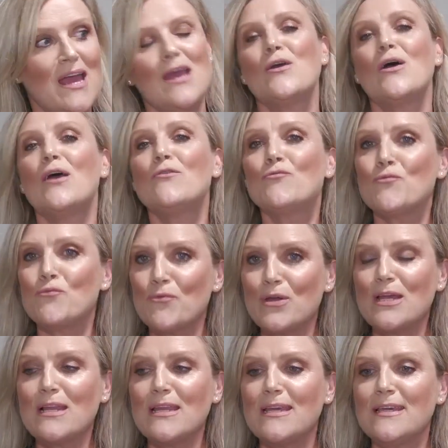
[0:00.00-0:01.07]
and
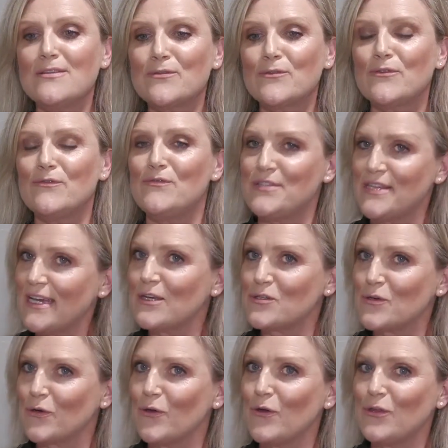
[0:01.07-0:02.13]
really sort of
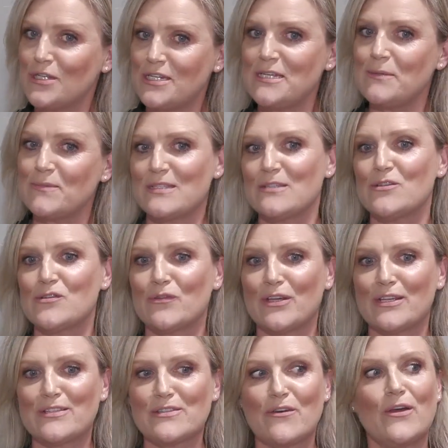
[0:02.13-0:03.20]
down-to-earth tips and
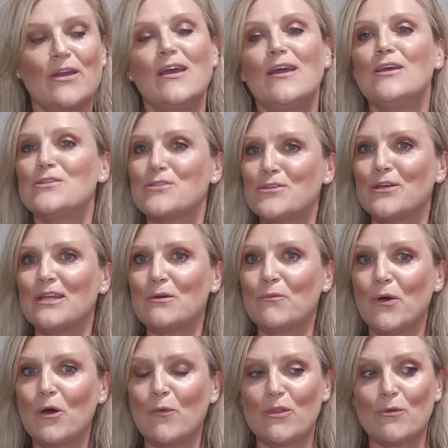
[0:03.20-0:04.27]
tricks. So certainly
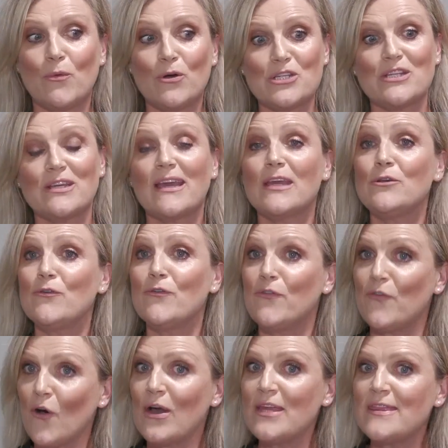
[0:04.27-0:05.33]
well worth watching, and you'll
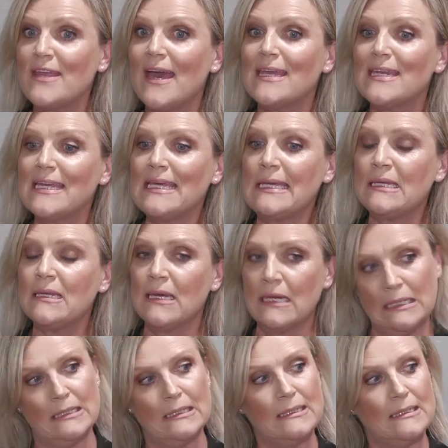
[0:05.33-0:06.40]
find that in
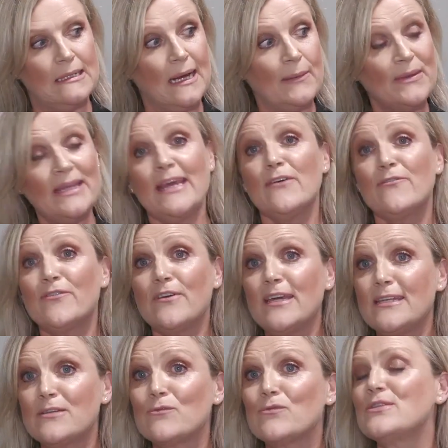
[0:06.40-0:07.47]
our
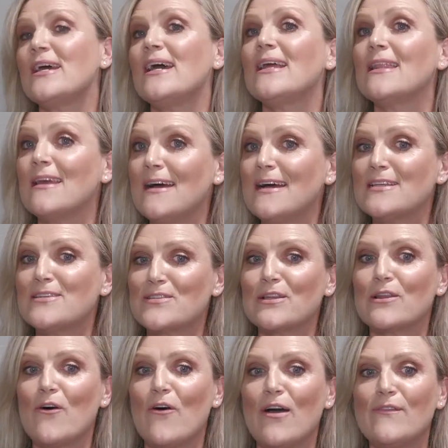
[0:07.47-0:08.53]
feed. It was our last
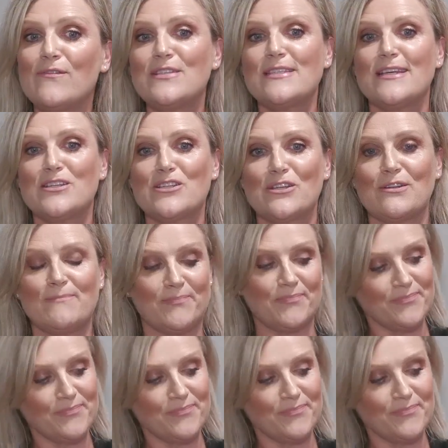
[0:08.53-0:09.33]
live session.